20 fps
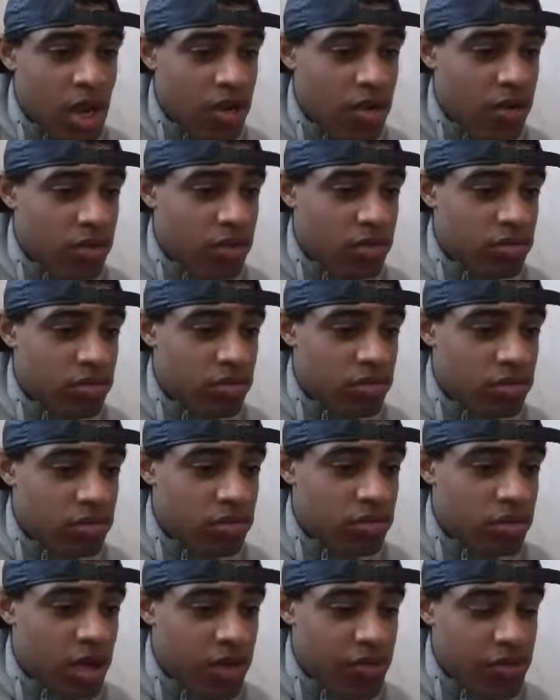I
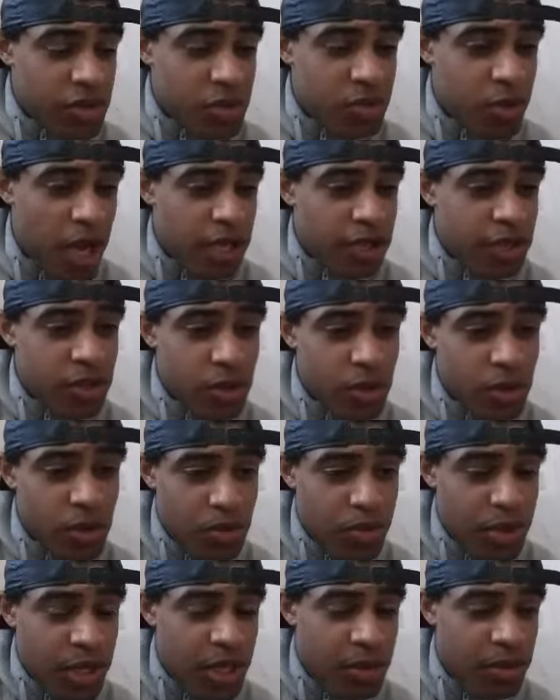respect all
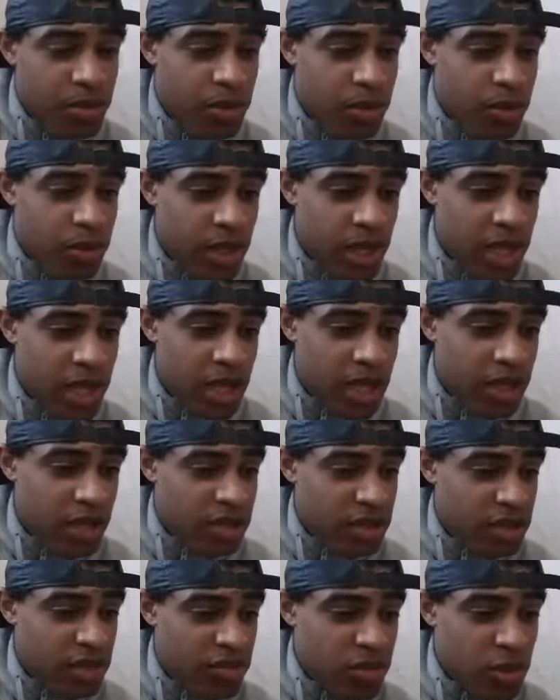the people
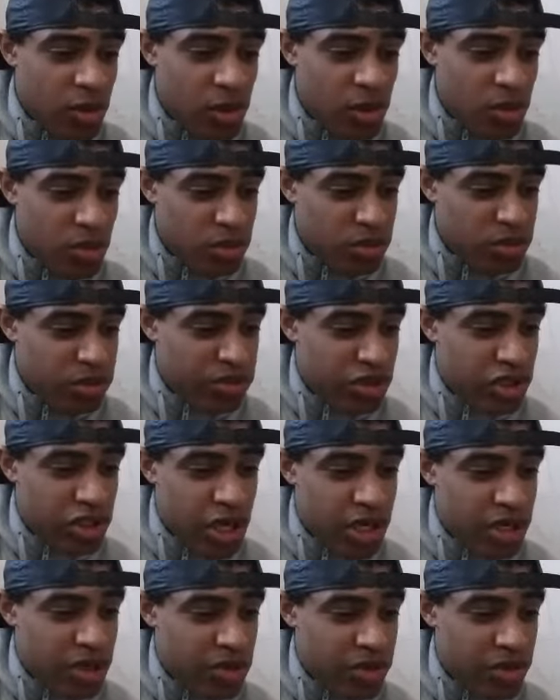there. They're all
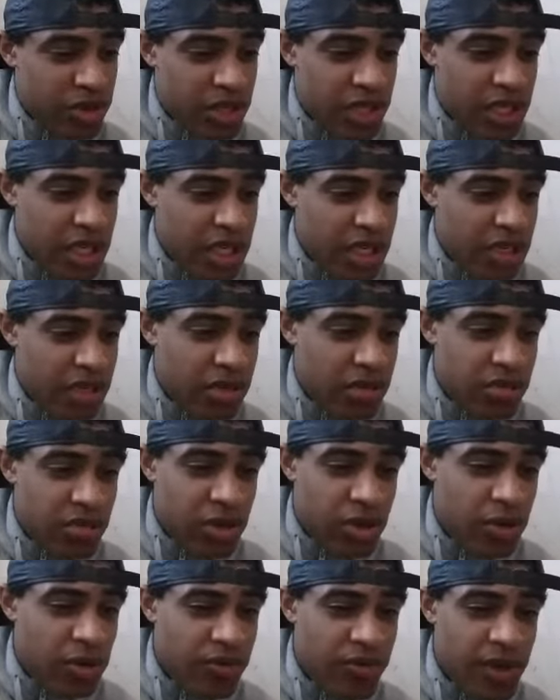genuinely
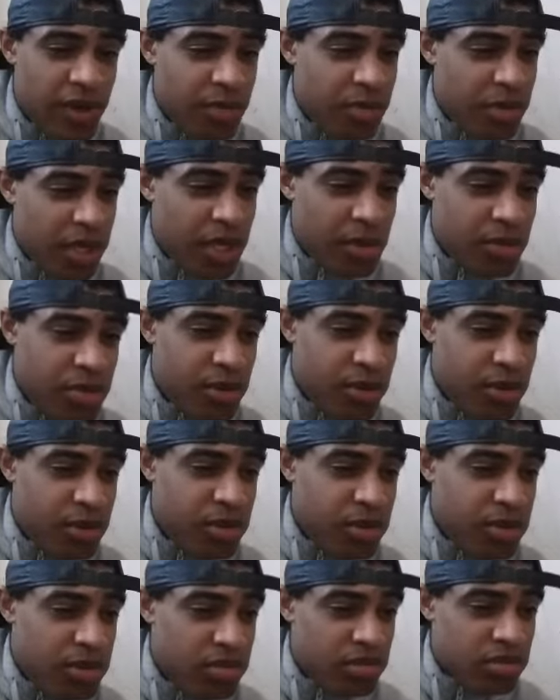lovely
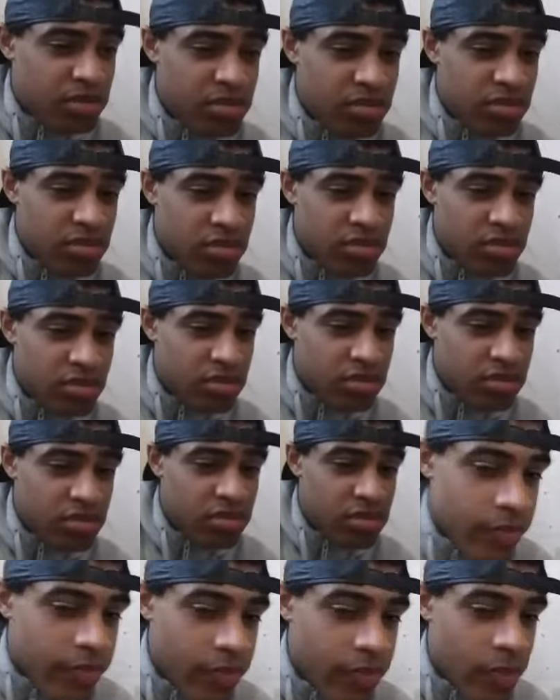people.
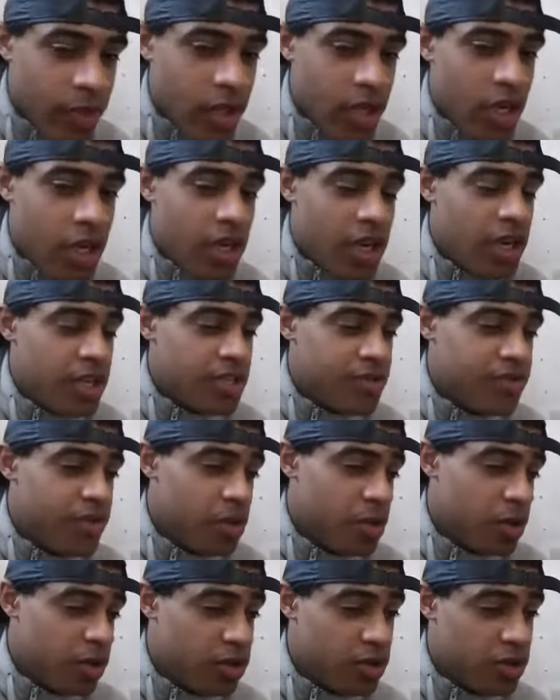And as
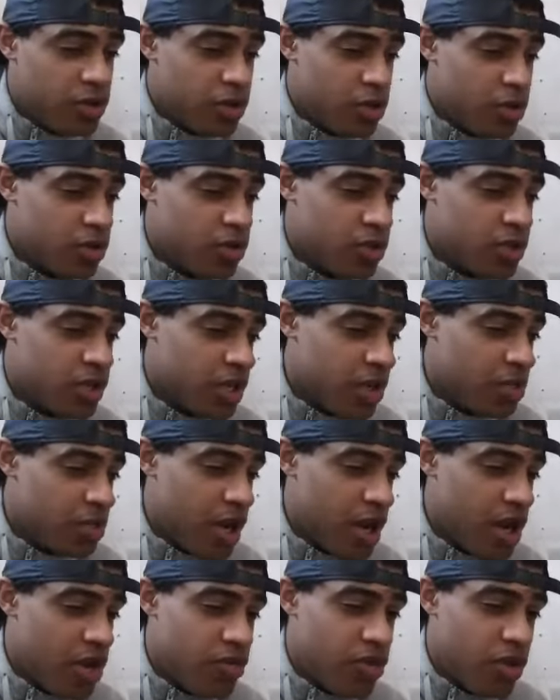for what the Sun said
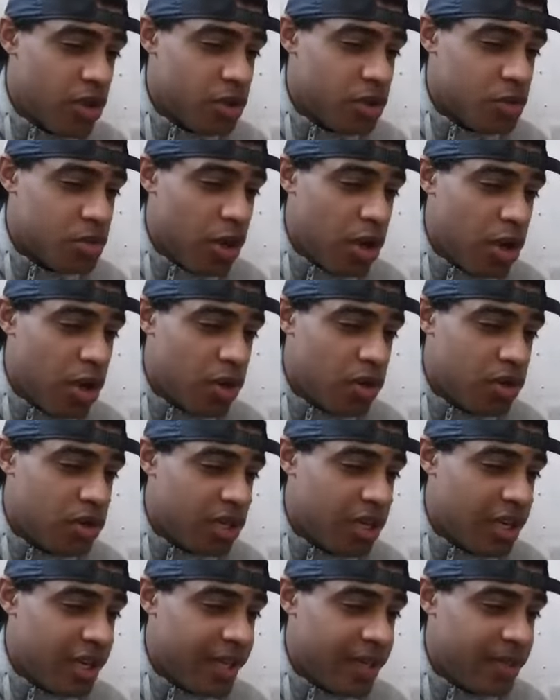about Ross
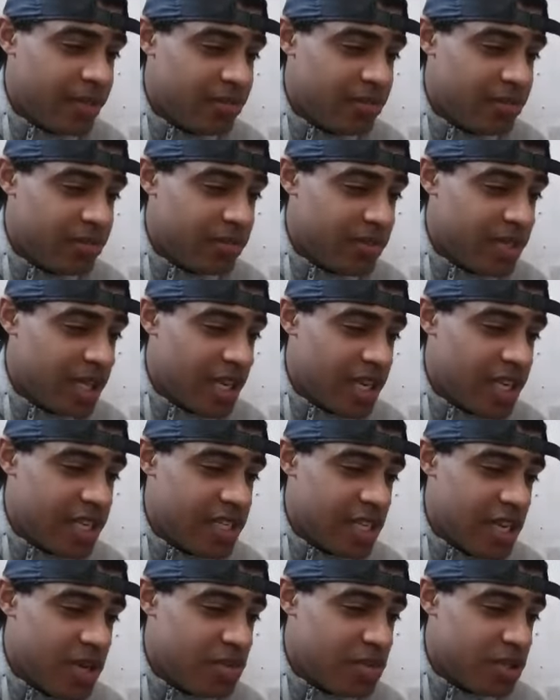Barkley, that
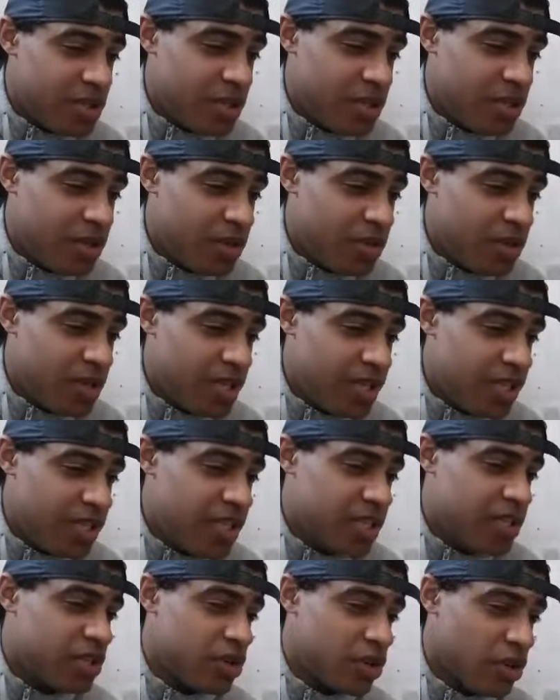is
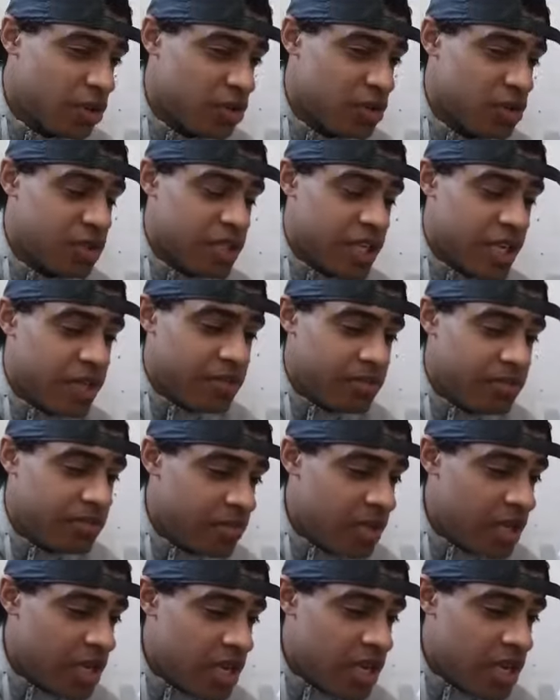absolutely disgusting.
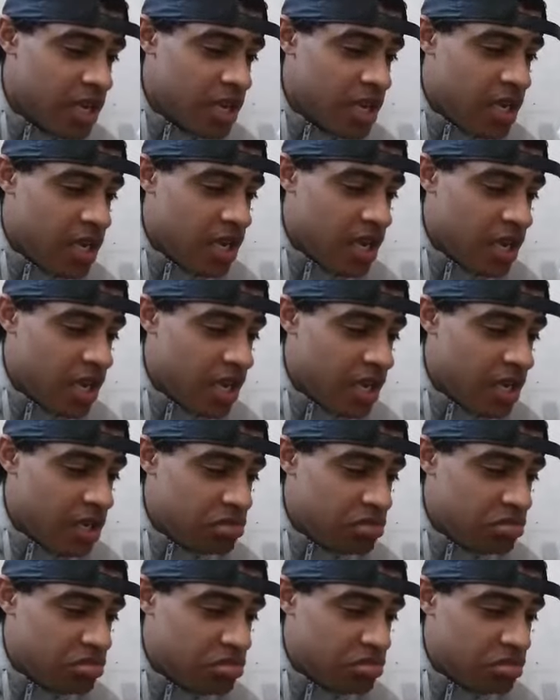
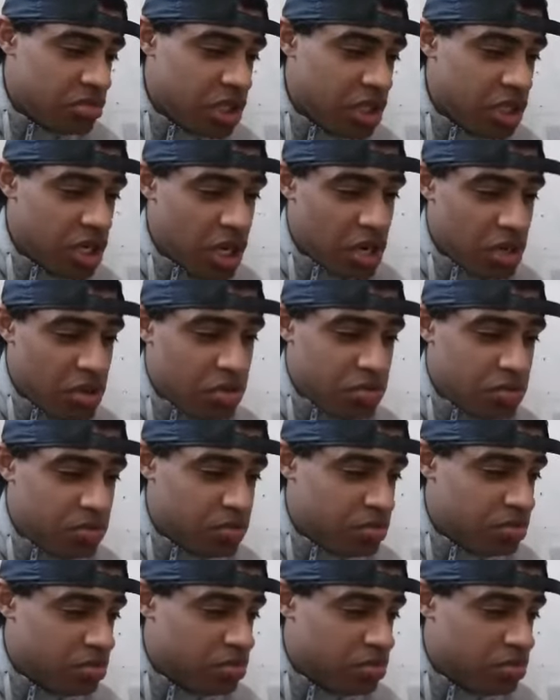You know,